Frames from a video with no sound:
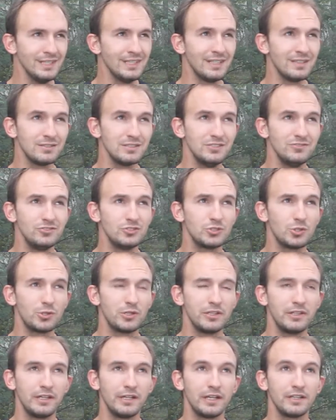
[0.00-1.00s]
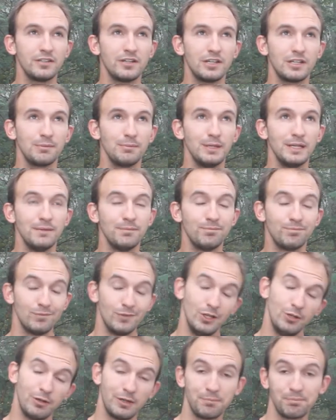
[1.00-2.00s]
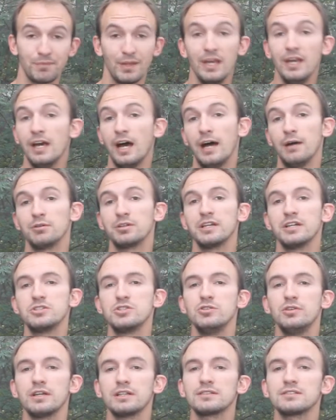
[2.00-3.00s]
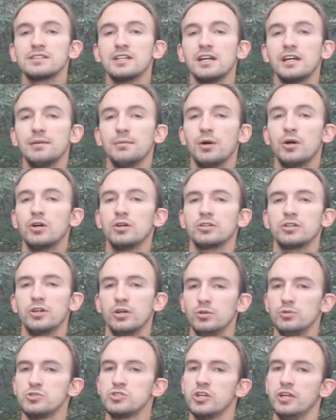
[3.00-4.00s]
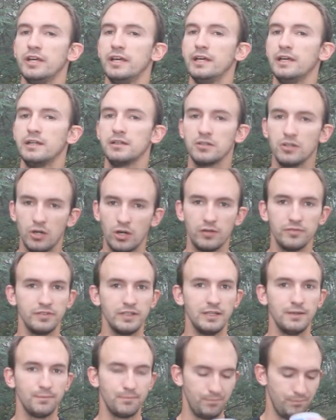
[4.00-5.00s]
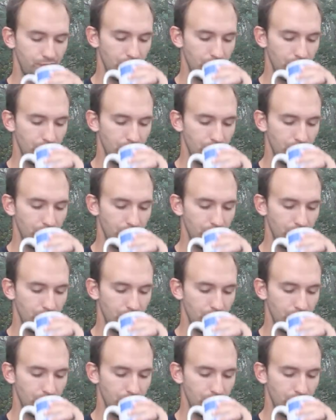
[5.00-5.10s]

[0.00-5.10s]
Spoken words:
That was even shorter than I thought it'd be. Oh well. I will catch you next time on Coach and Coffee.